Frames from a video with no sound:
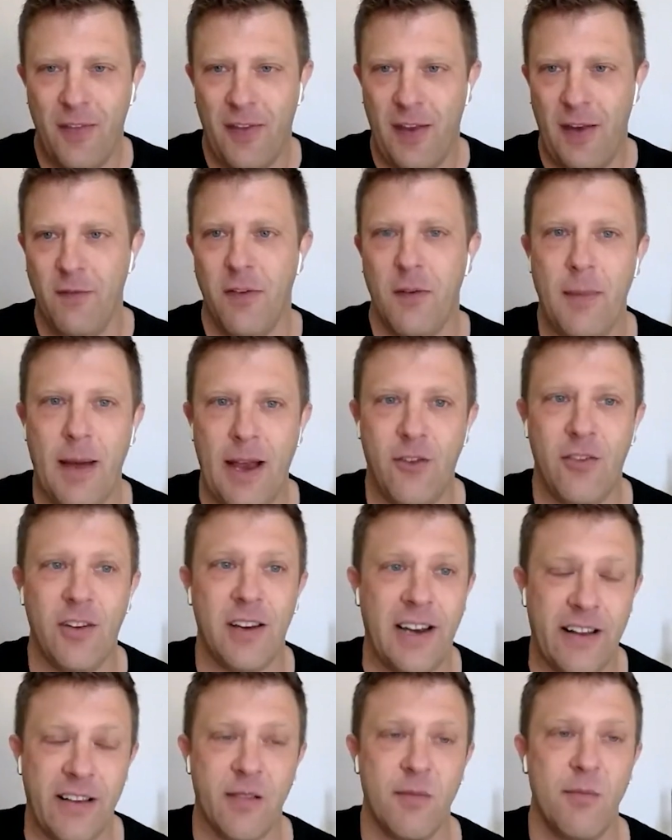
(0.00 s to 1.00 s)
the information
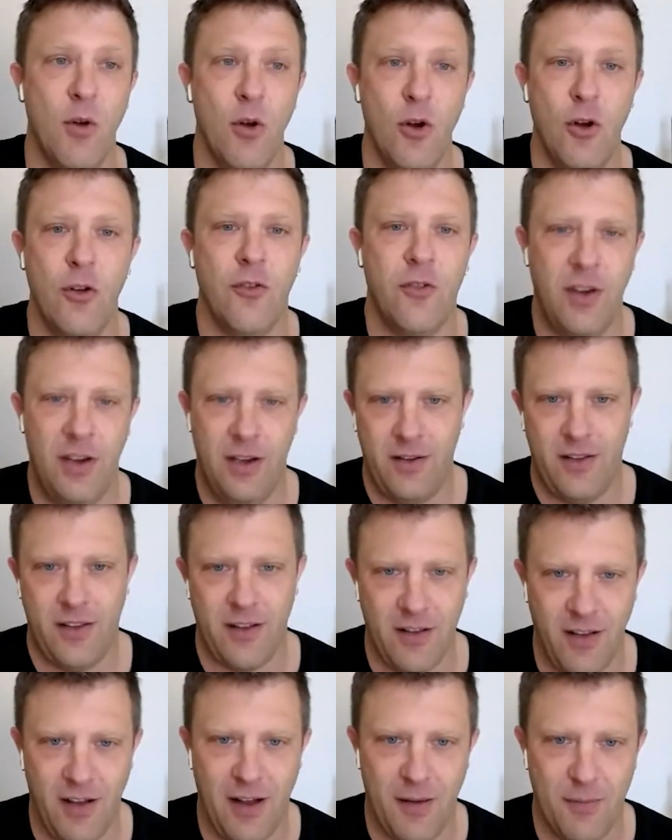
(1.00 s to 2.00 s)
gets merged into the
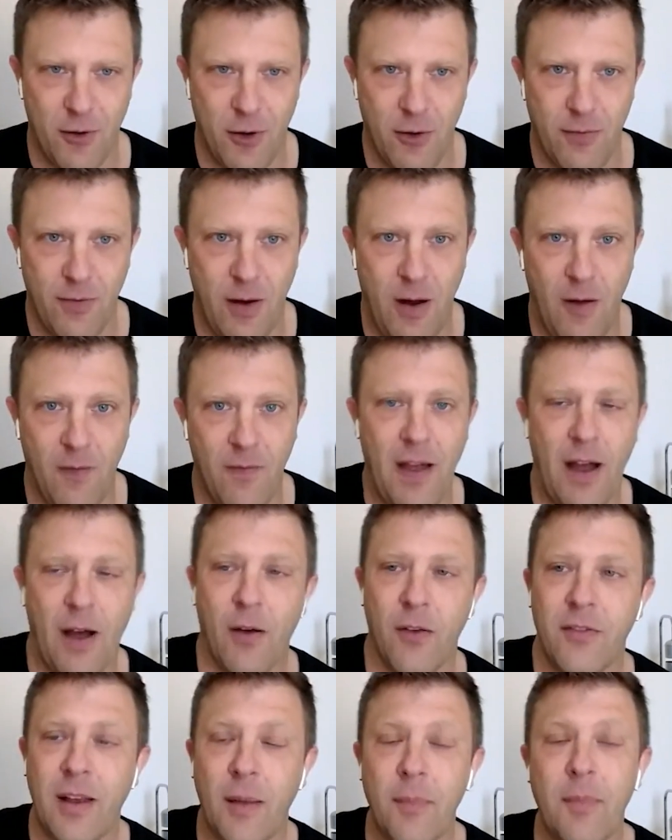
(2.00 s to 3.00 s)
client profile. Now,
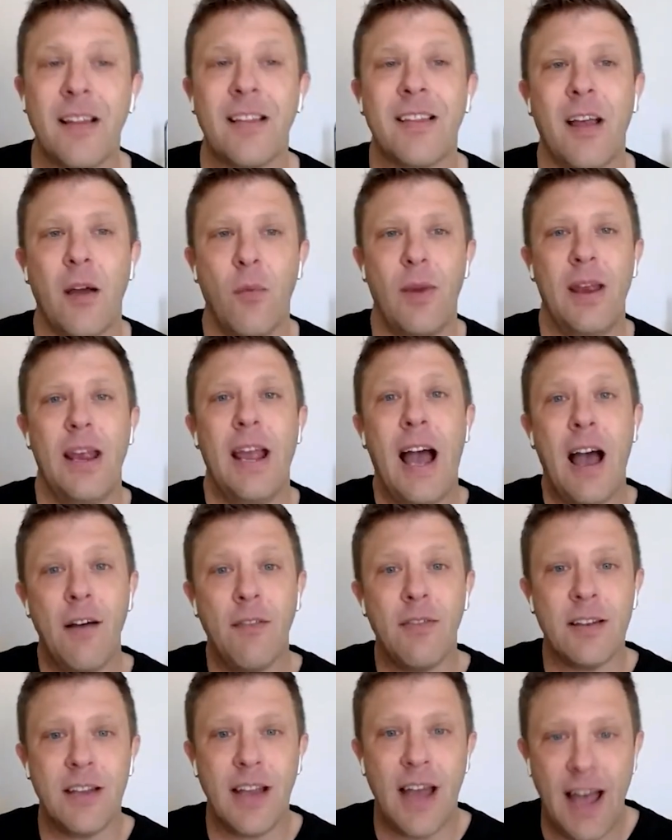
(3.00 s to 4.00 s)
something that we
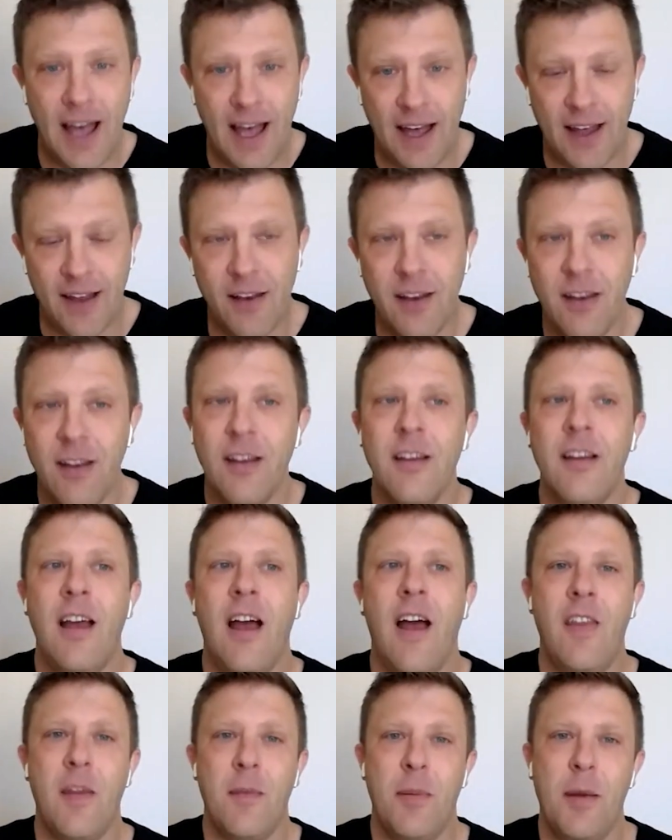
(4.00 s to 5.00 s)
haven't had
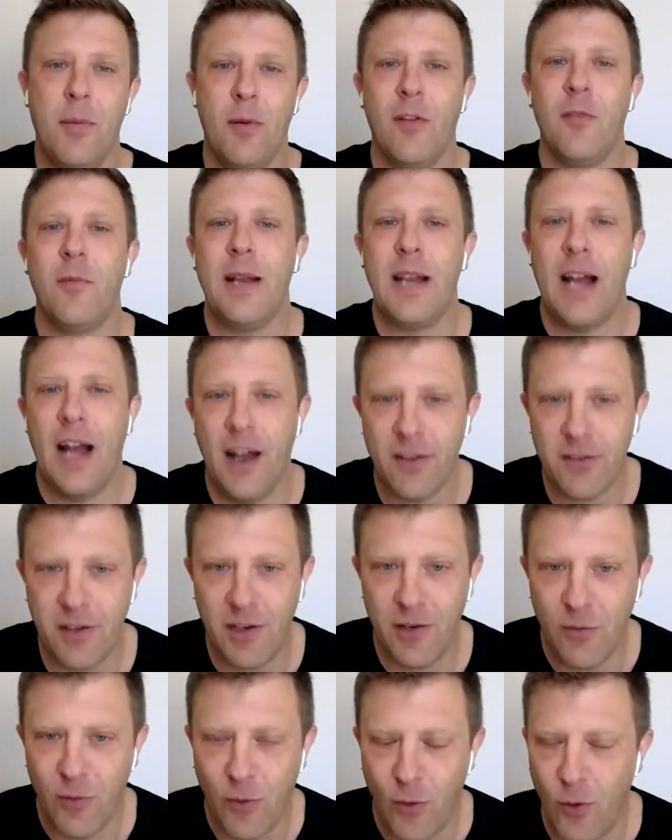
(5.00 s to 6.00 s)
and that people have been
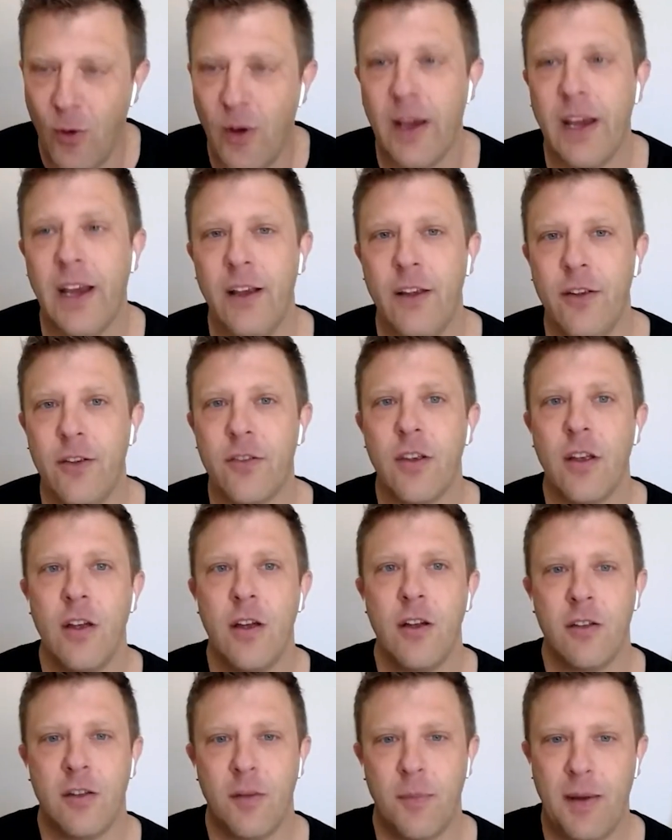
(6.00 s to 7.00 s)
asking for is
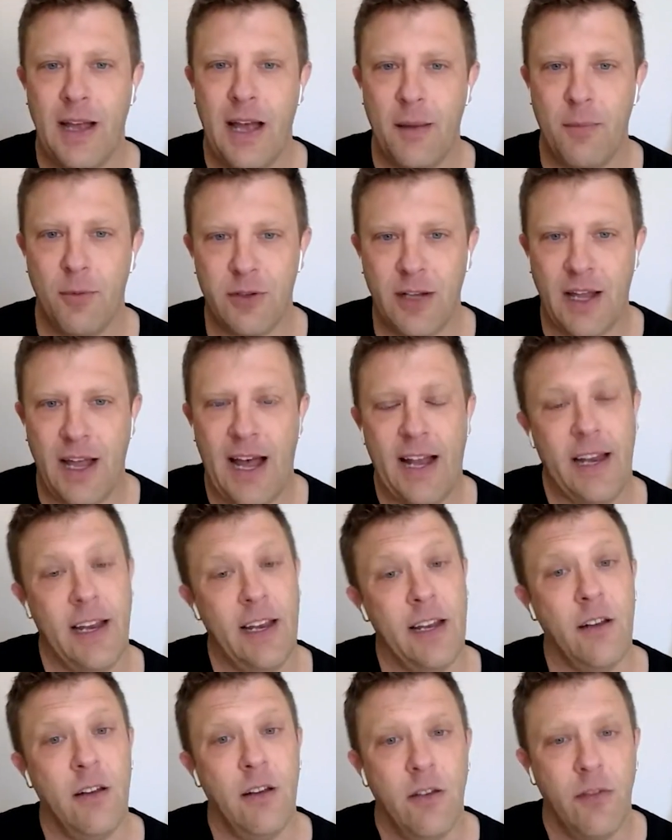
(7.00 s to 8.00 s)
to be able to add
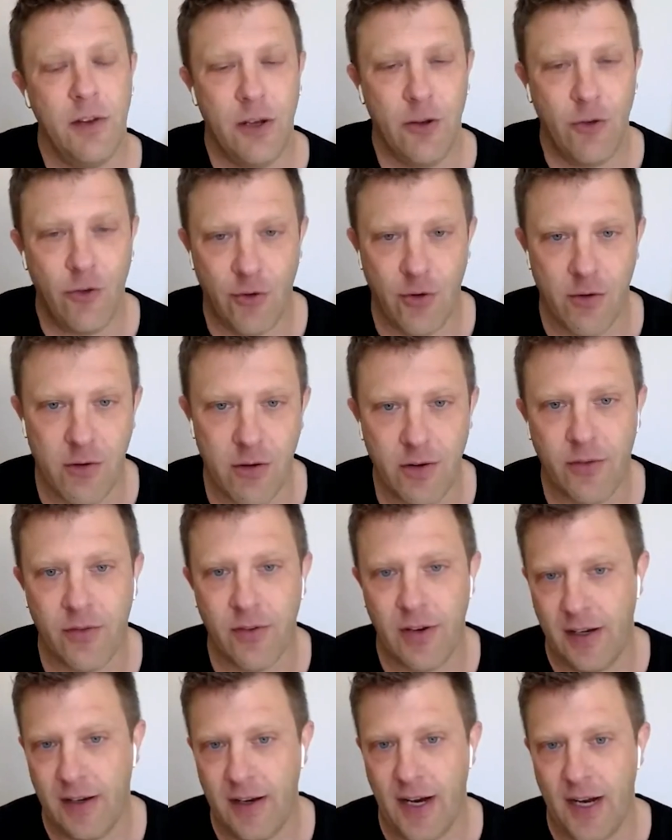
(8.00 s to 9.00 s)
in the insurance
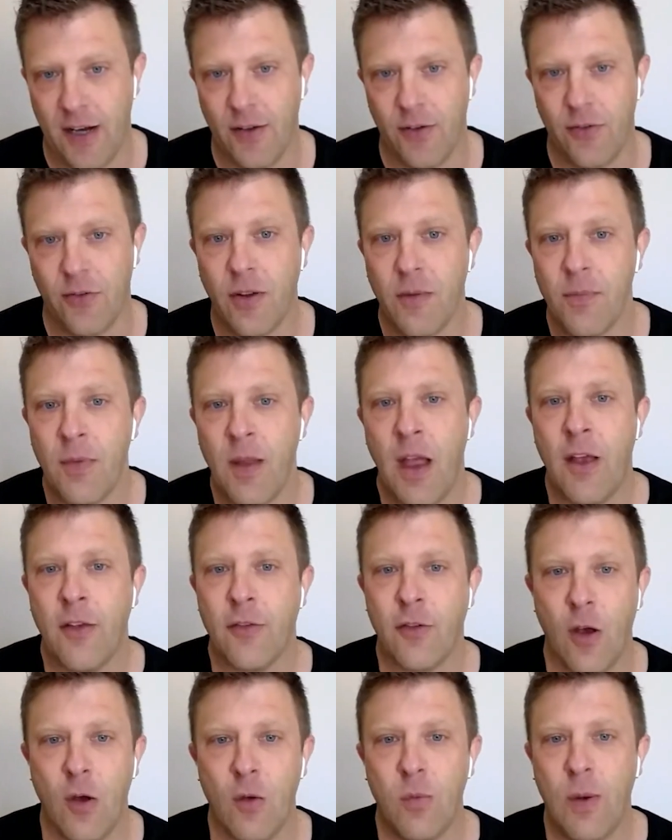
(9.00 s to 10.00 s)
details.
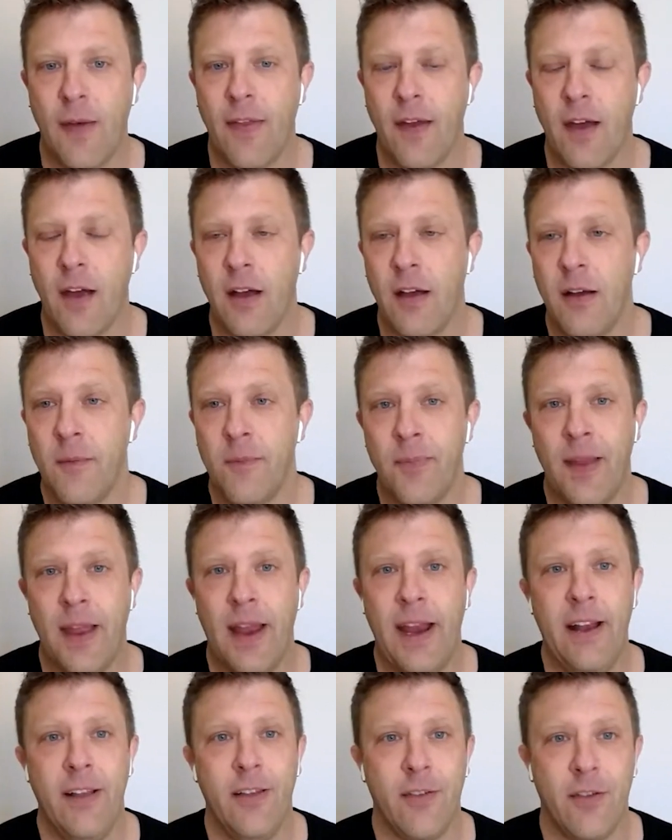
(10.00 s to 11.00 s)
So whether
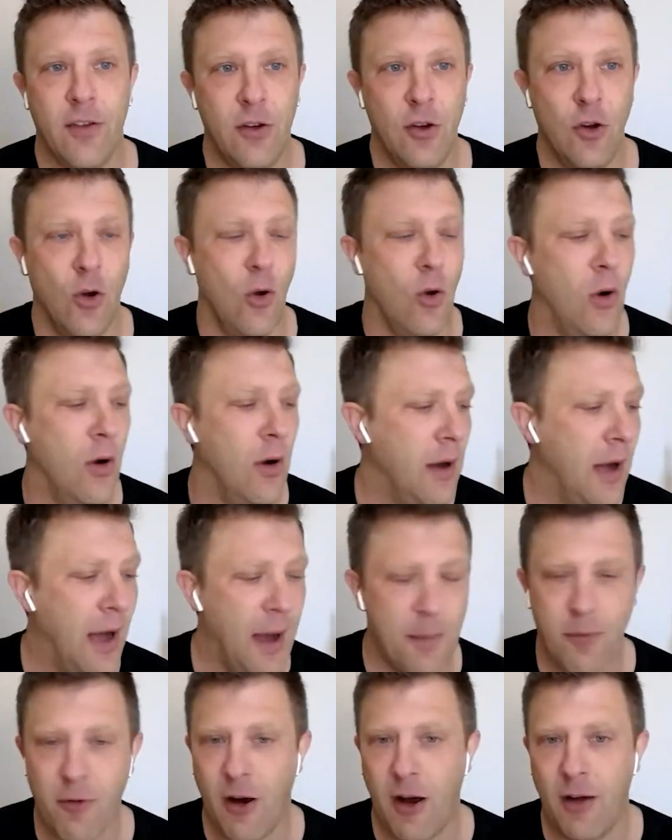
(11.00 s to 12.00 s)
it's your
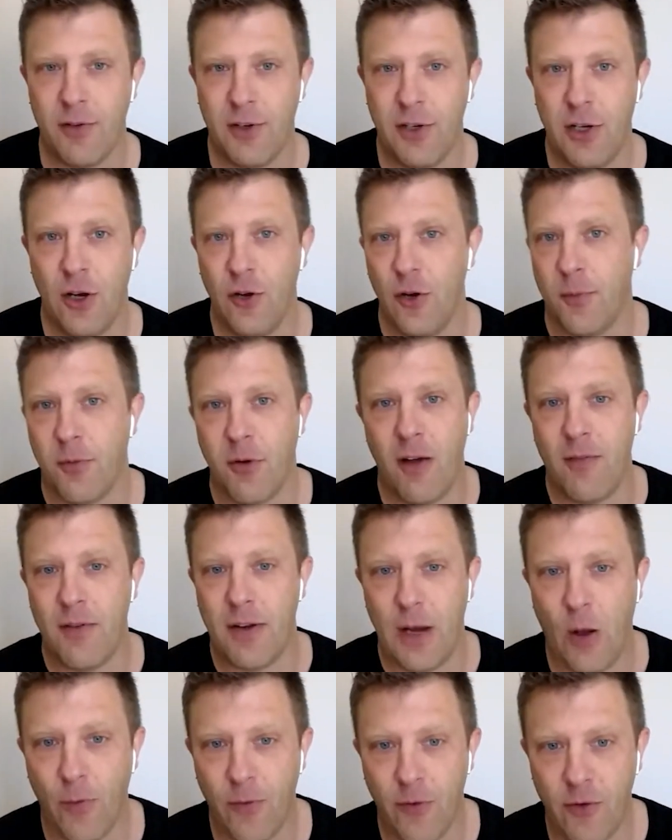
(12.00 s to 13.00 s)
private, your private
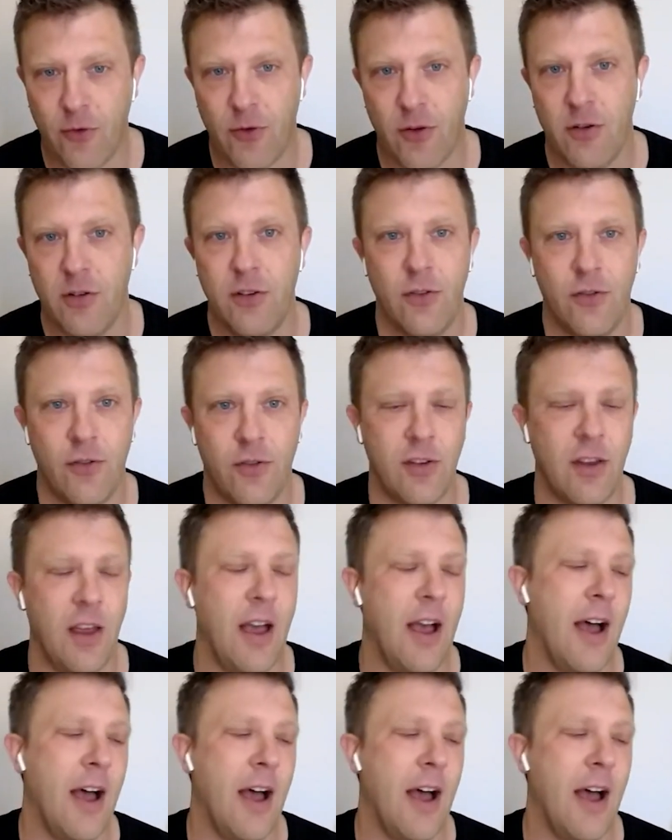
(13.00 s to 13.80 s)
health insurance,